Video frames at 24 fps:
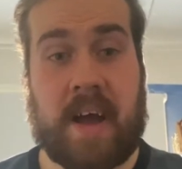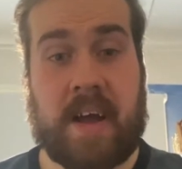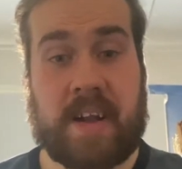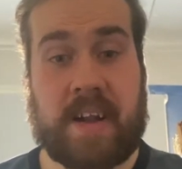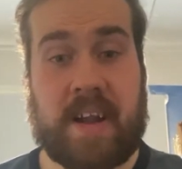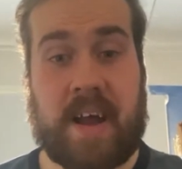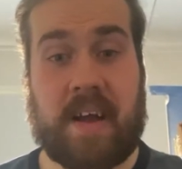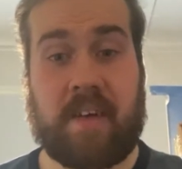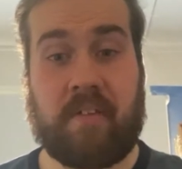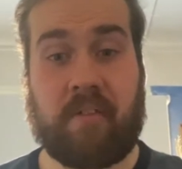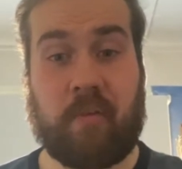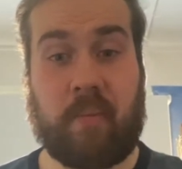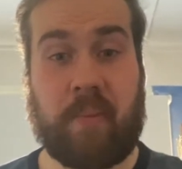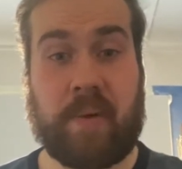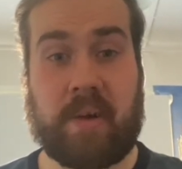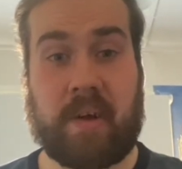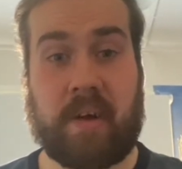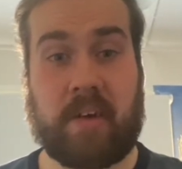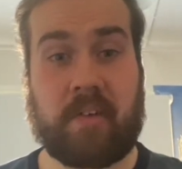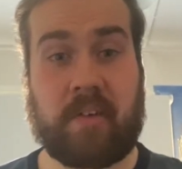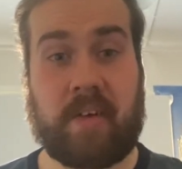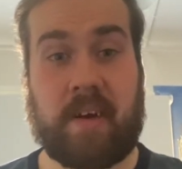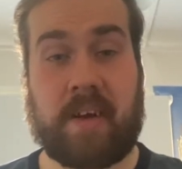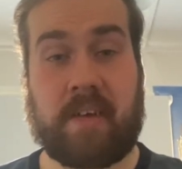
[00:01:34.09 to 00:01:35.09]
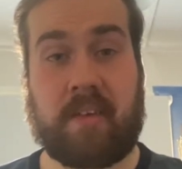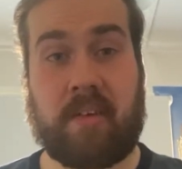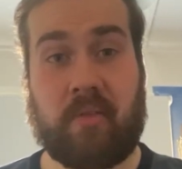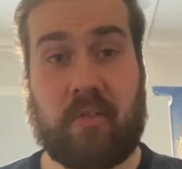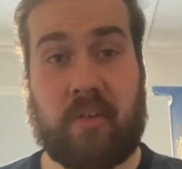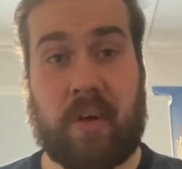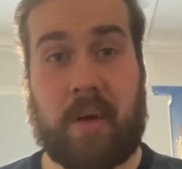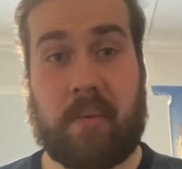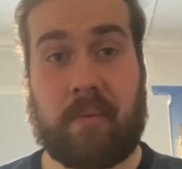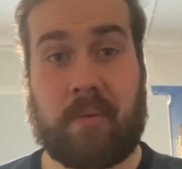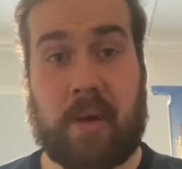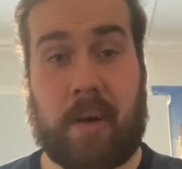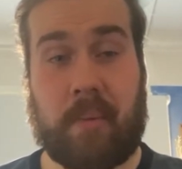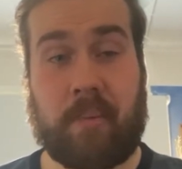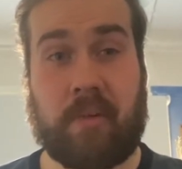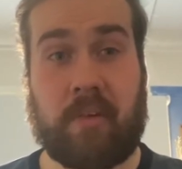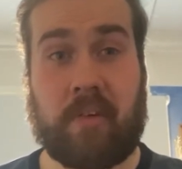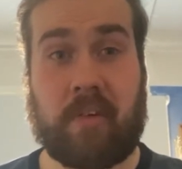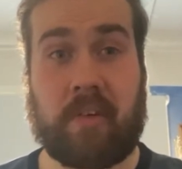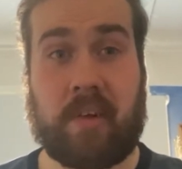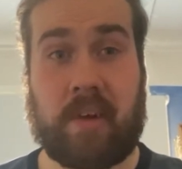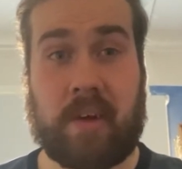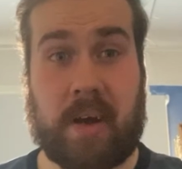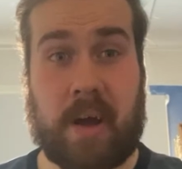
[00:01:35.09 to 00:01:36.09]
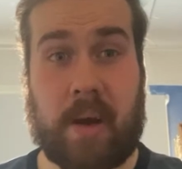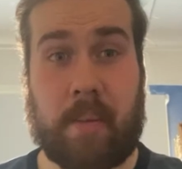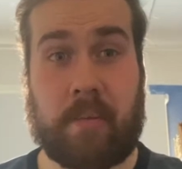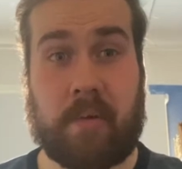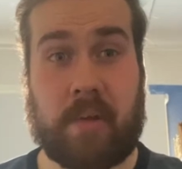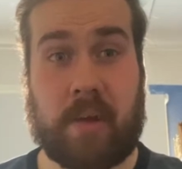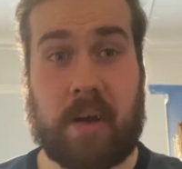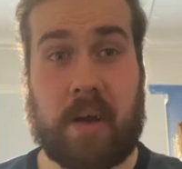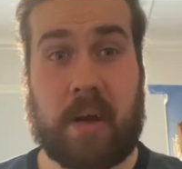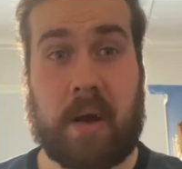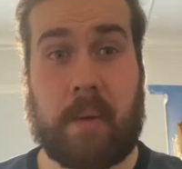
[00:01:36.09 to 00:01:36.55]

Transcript: Then for lunch, I had some jam sandwiches and a cup of tea.